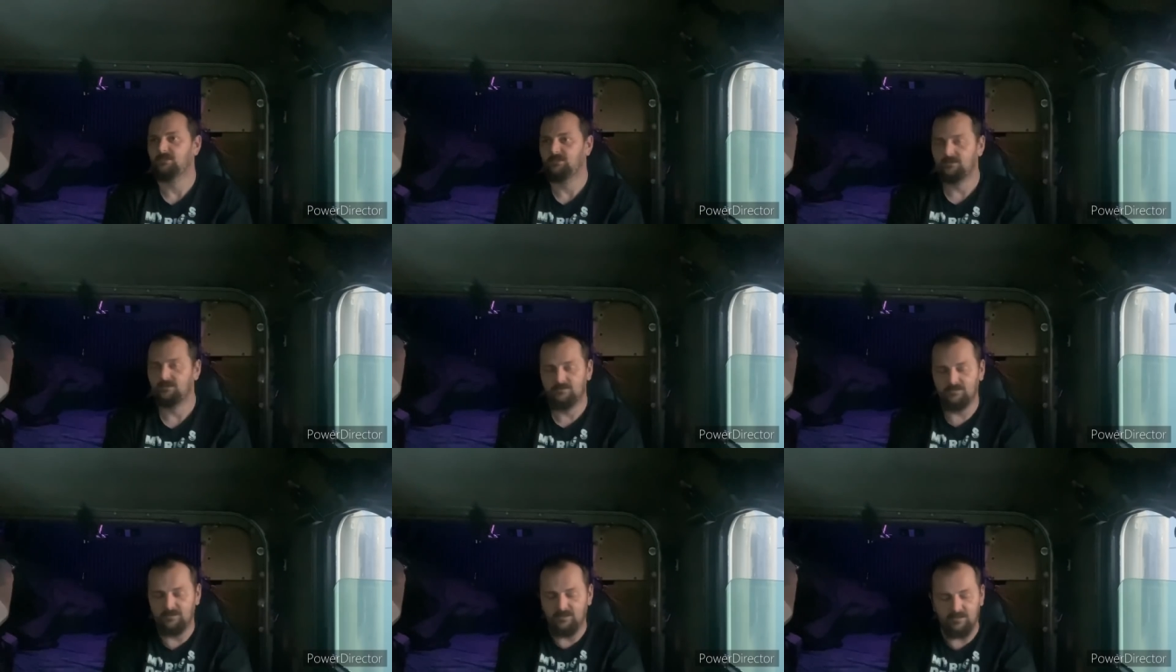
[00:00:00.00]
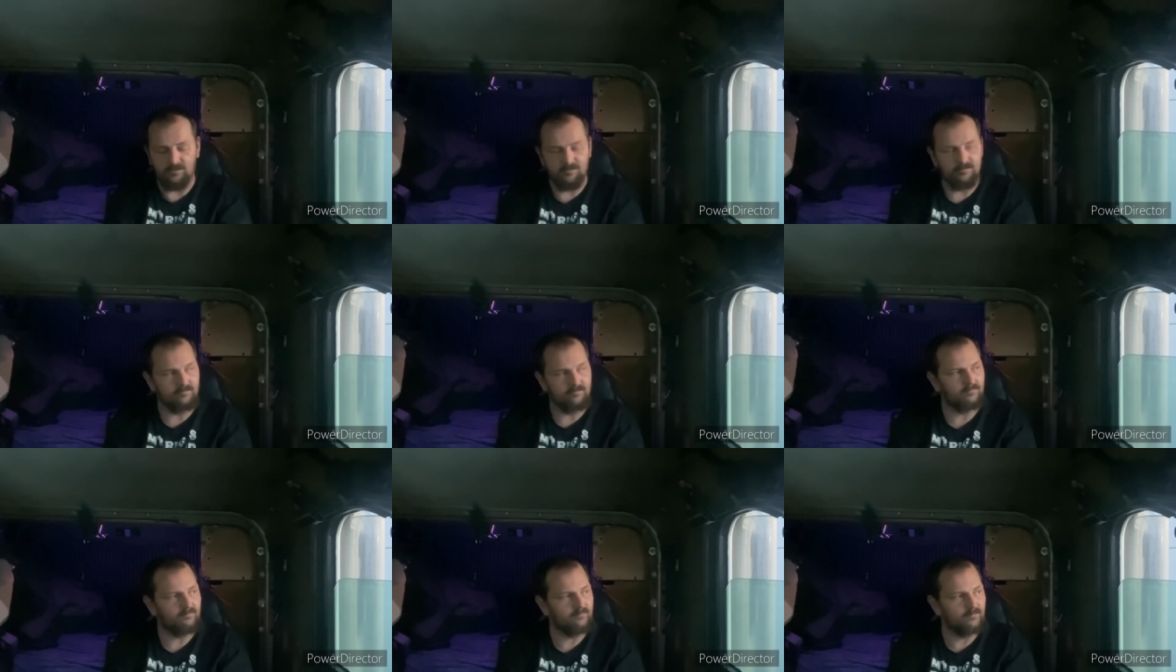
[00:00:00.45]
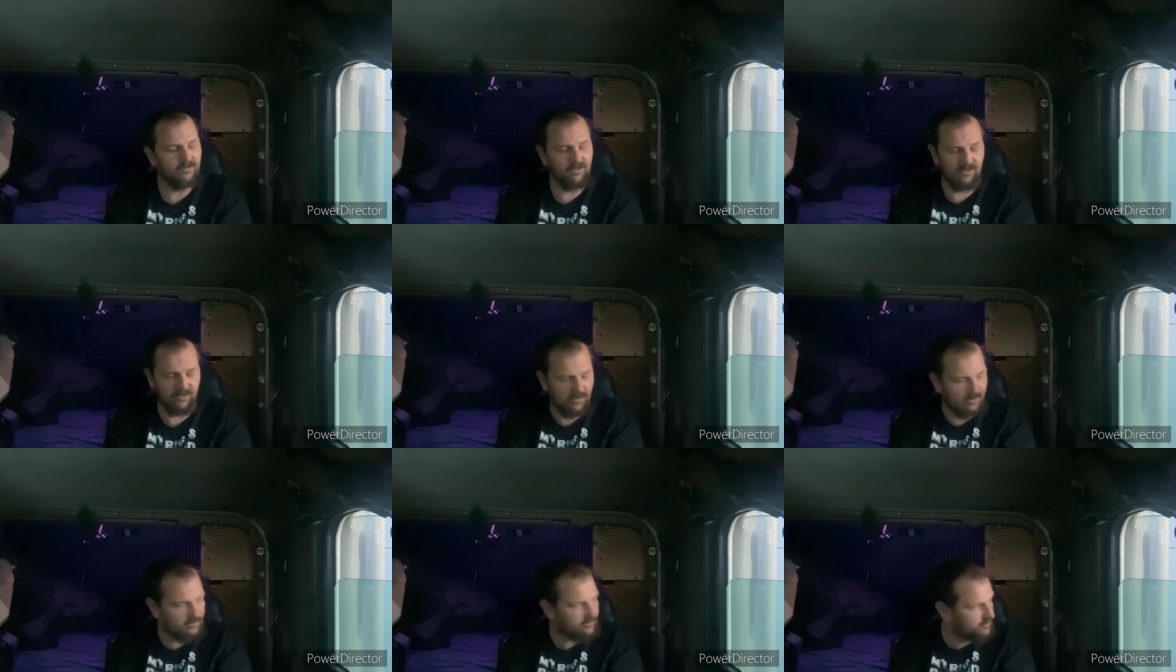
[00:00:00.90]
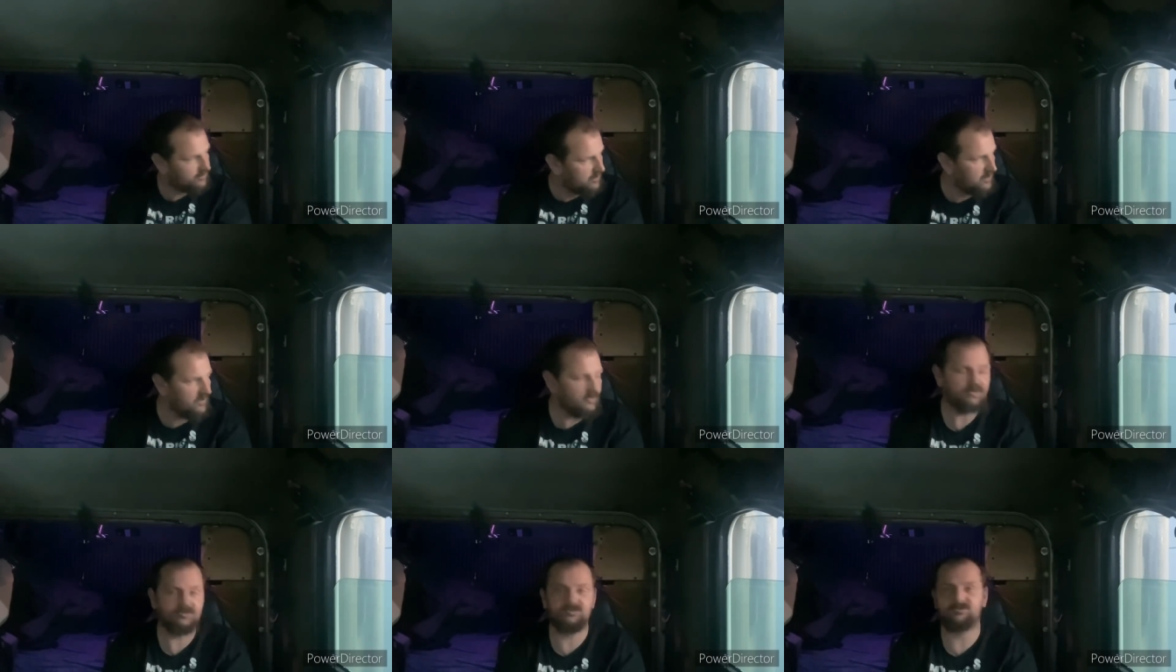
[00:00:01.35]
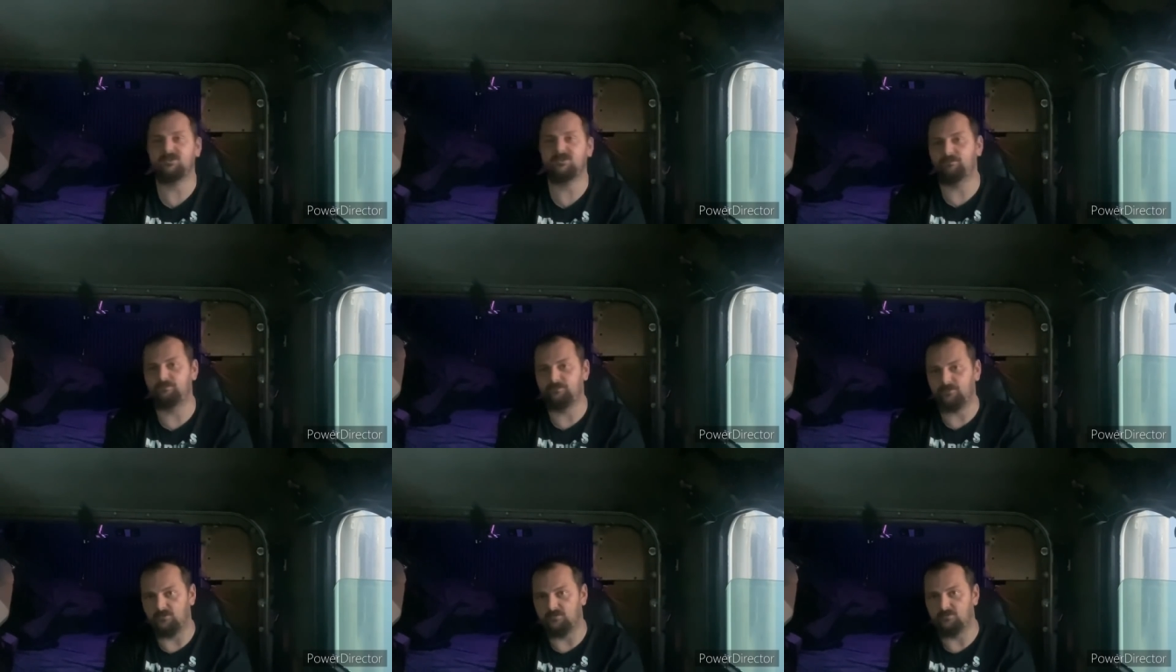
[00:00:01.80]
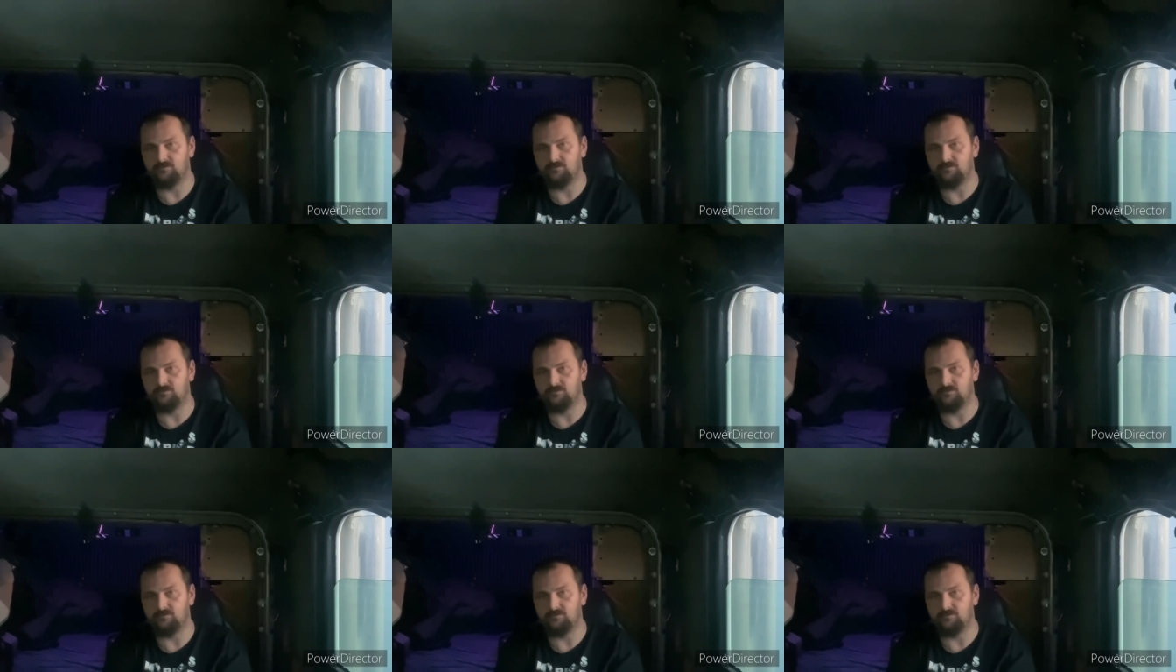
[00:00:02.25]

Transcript: Look, it, it's this simple.